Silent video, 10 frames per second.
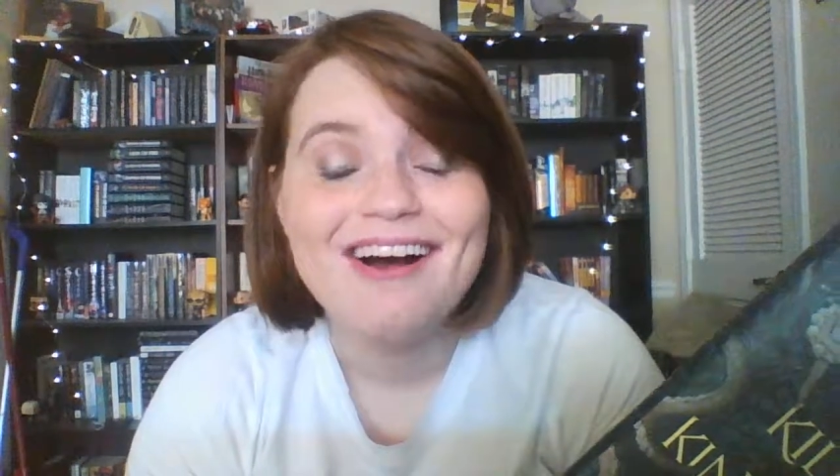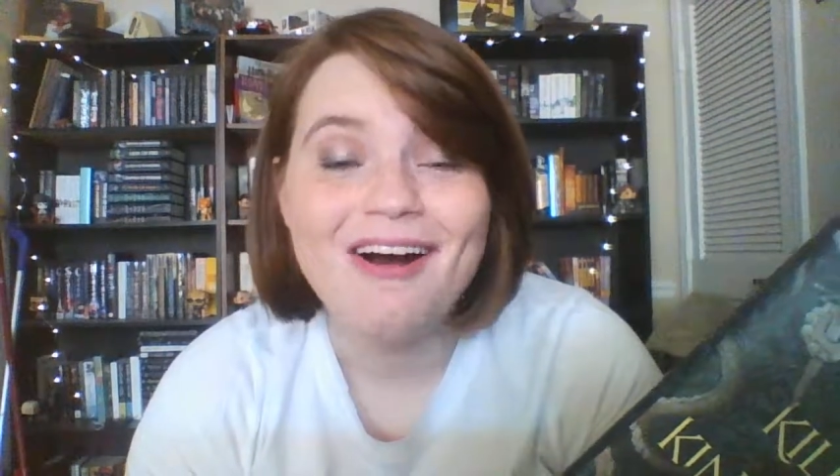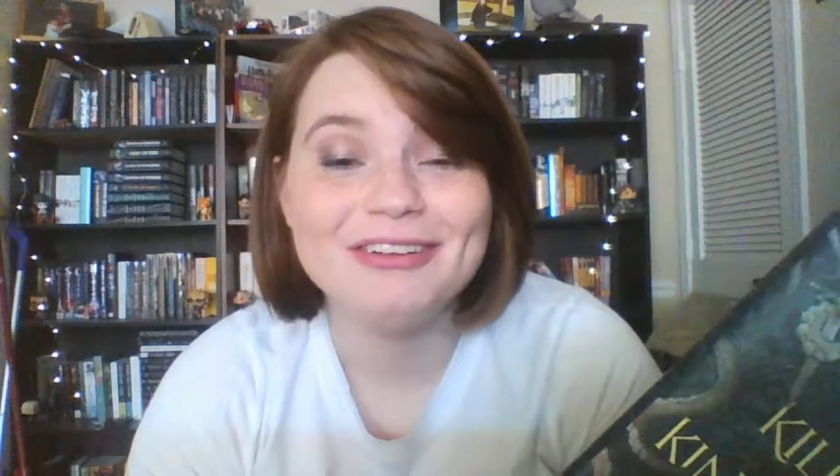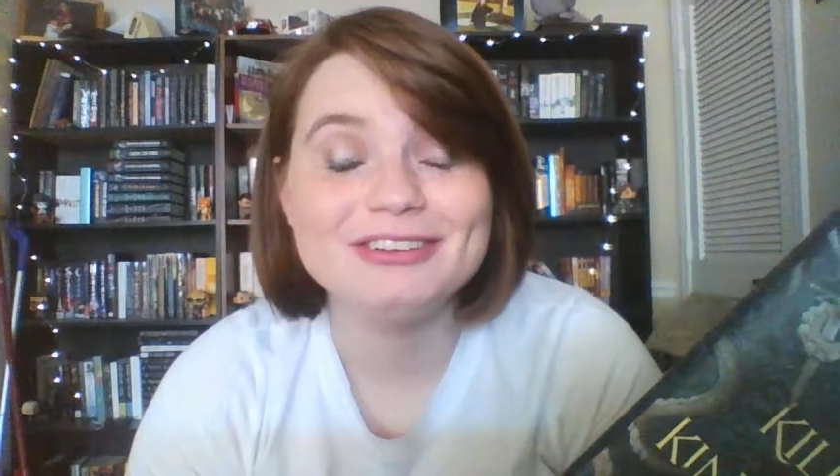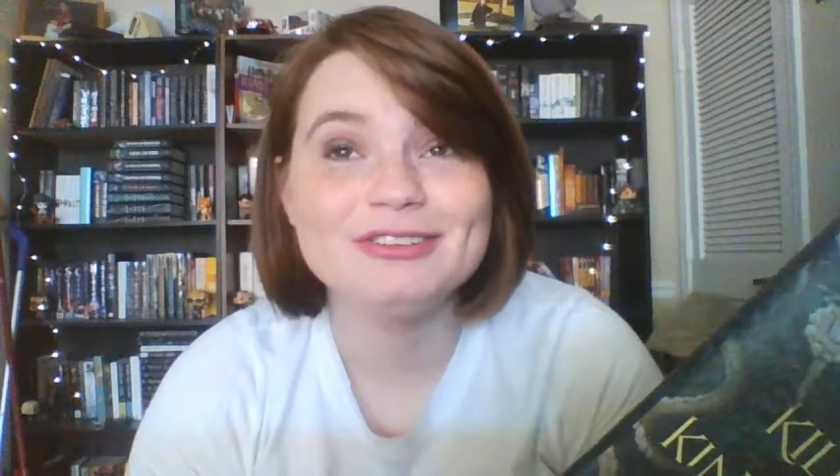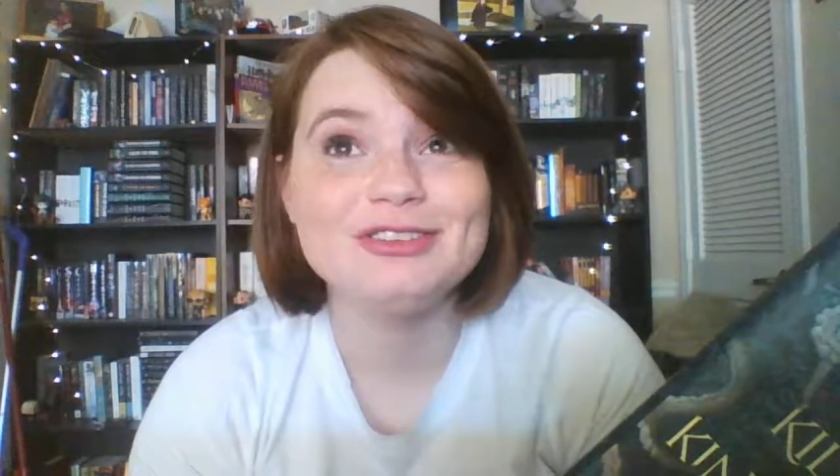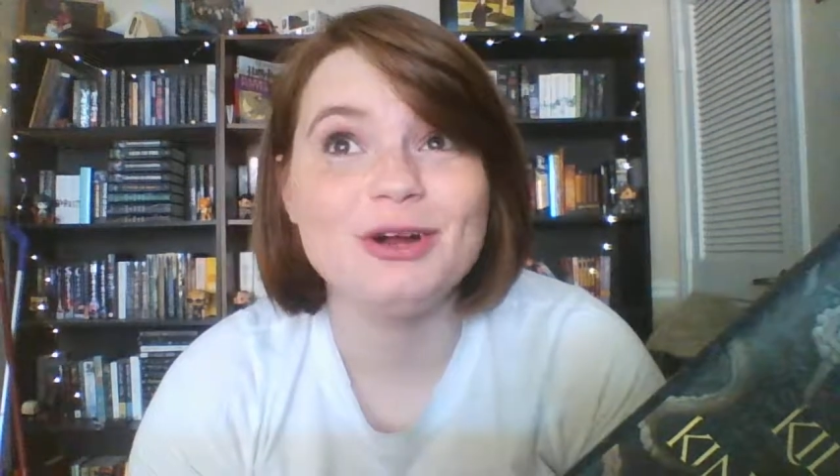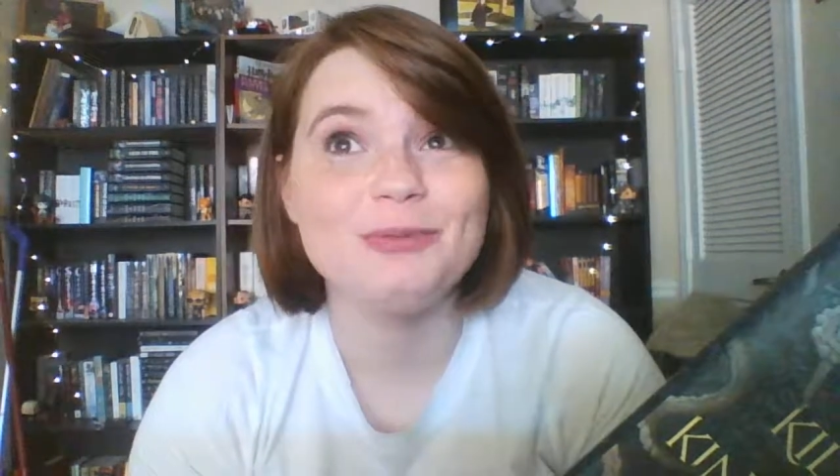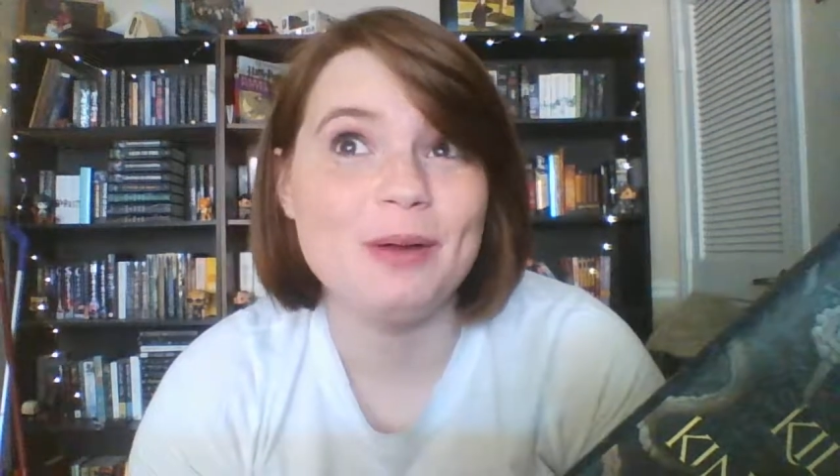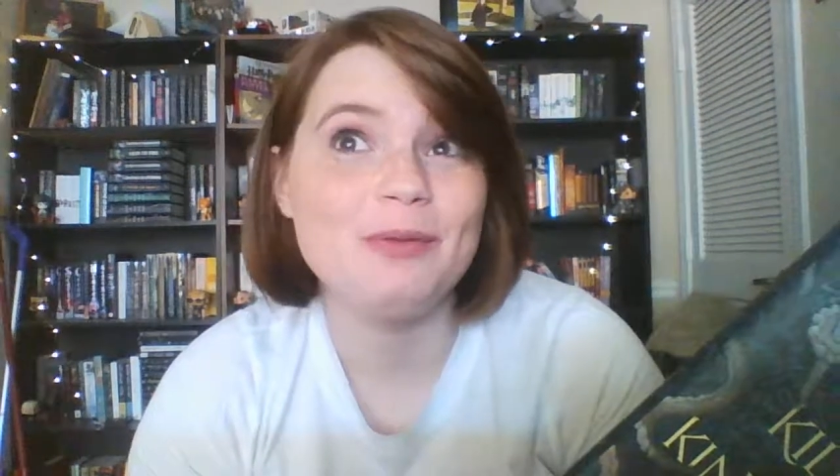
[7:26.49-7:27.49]
I'll also
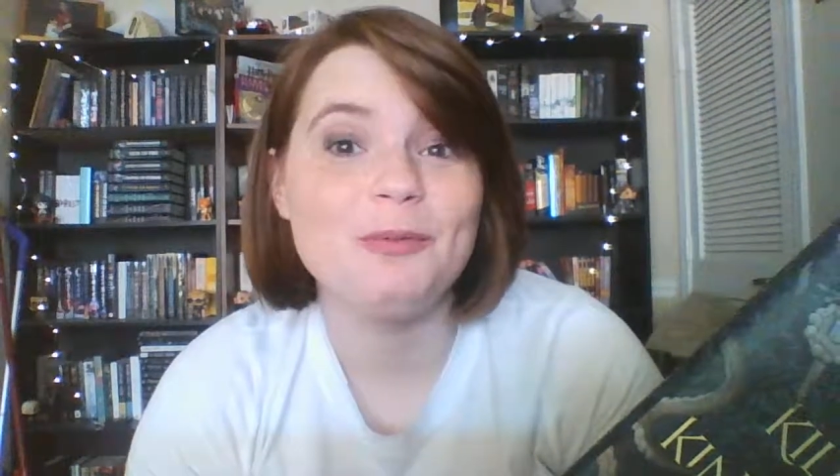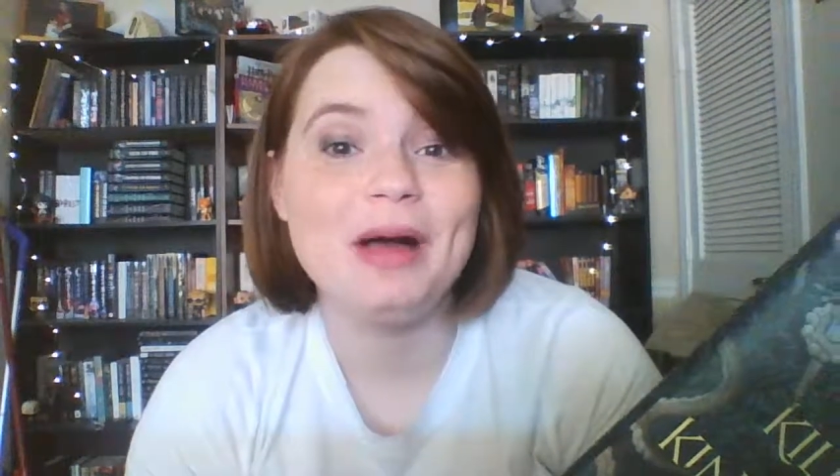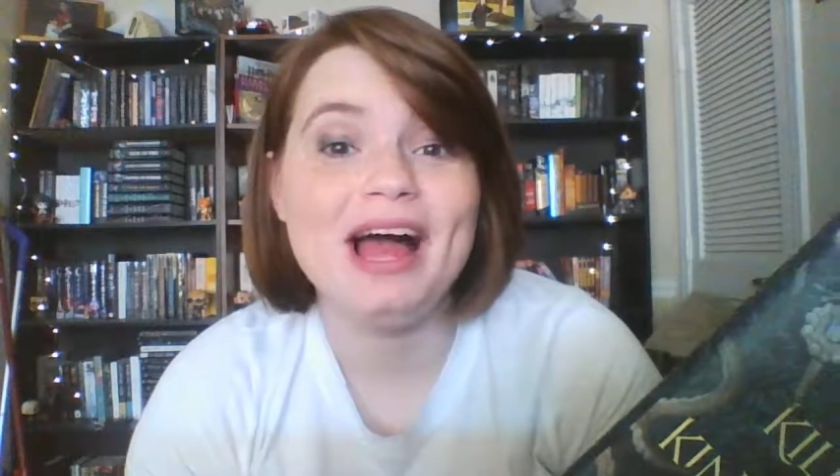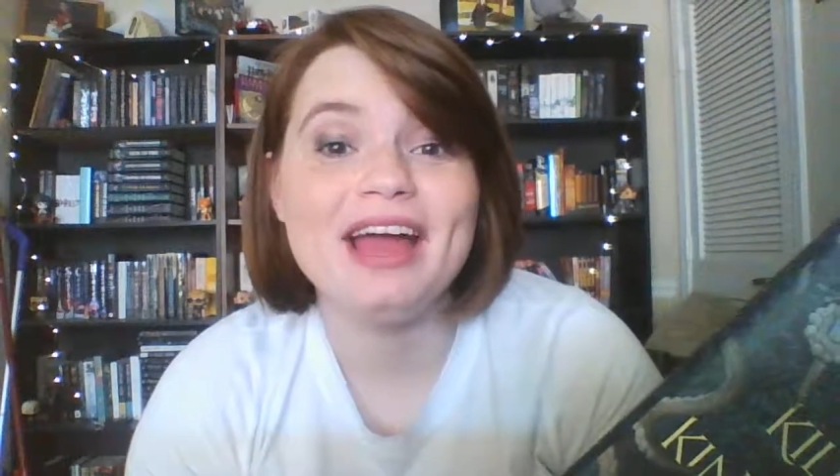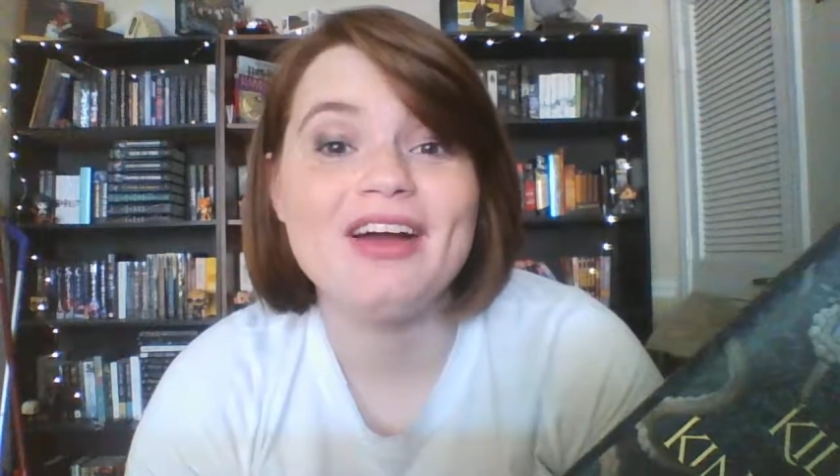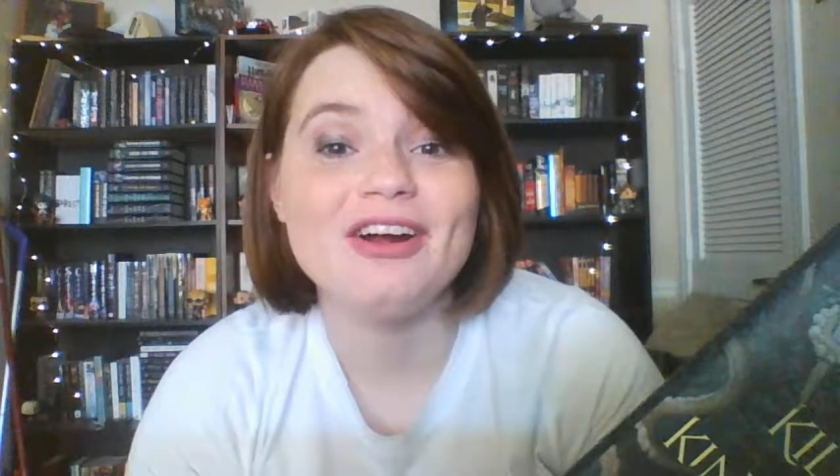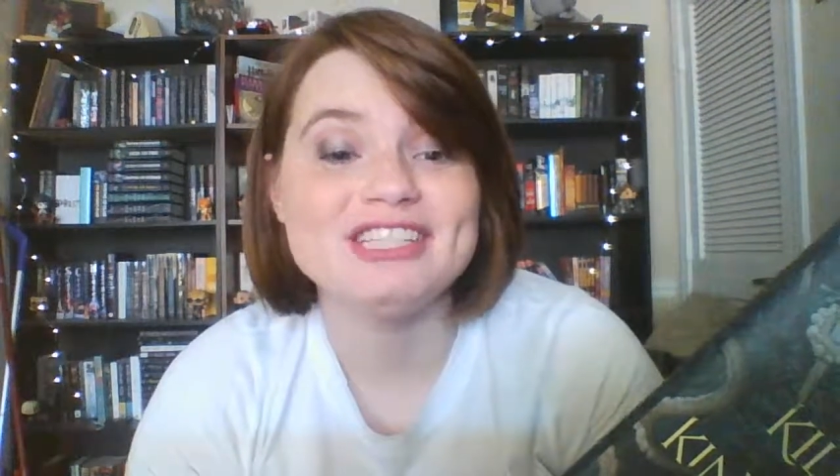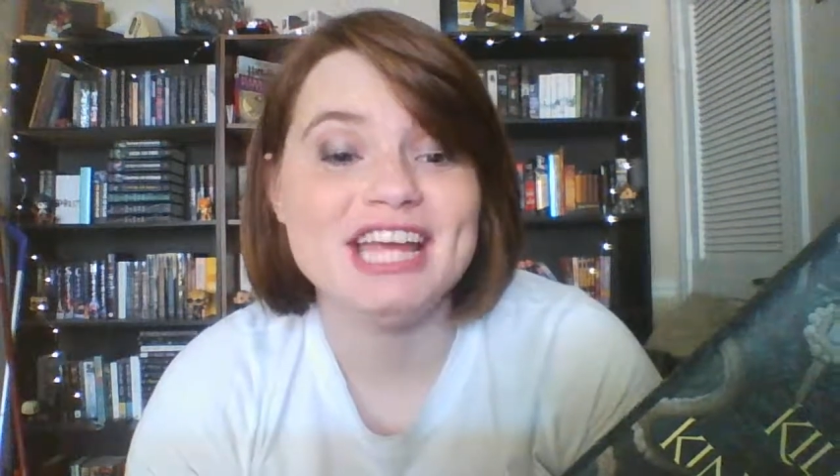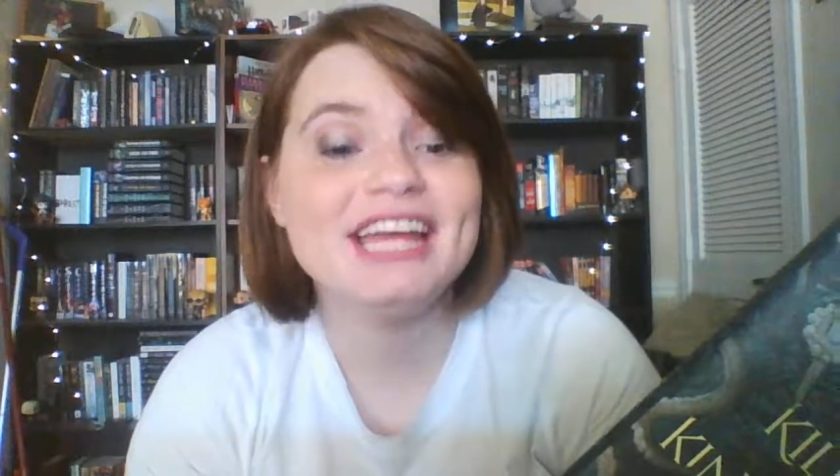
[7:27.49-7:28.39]
start Rebel by R.J.